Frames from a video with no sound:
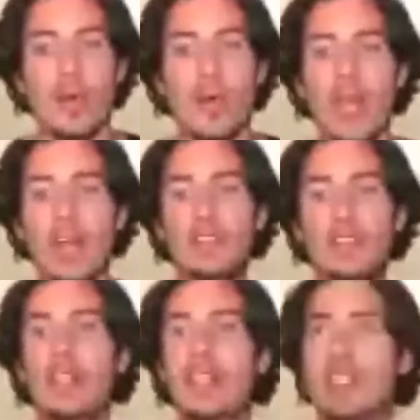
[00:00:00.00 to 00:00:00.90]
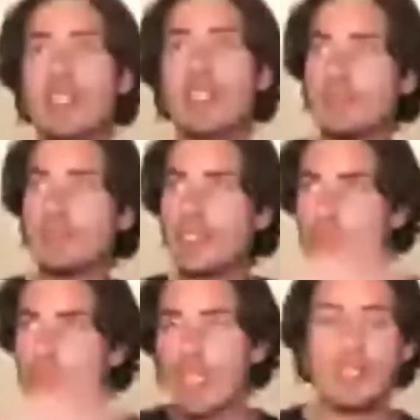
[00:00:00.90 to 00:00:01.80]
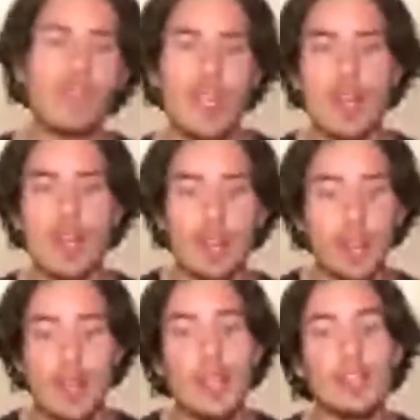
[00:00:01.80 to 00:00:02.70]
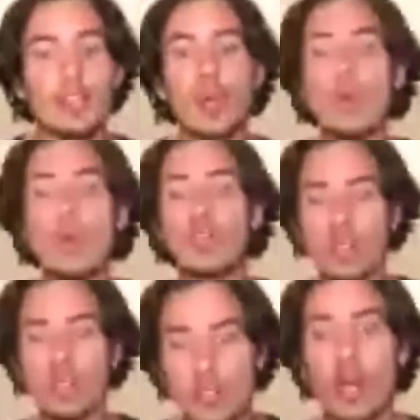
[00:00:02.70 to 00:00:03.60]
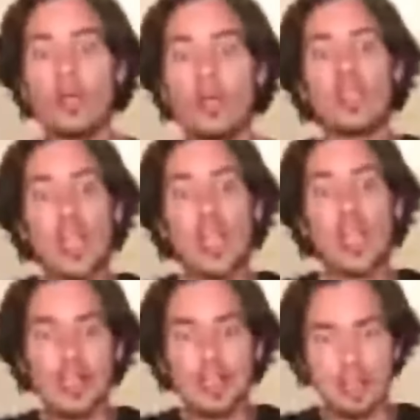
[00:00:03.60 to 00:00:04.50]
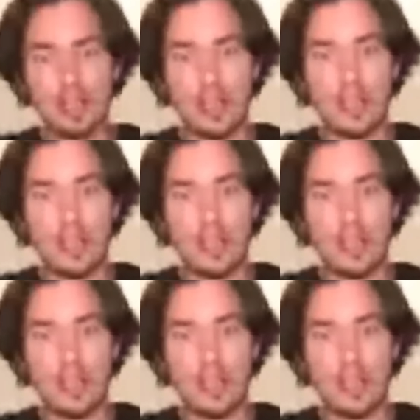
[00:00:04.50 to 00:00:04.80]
We have to get rid of the earth so we could go to the light.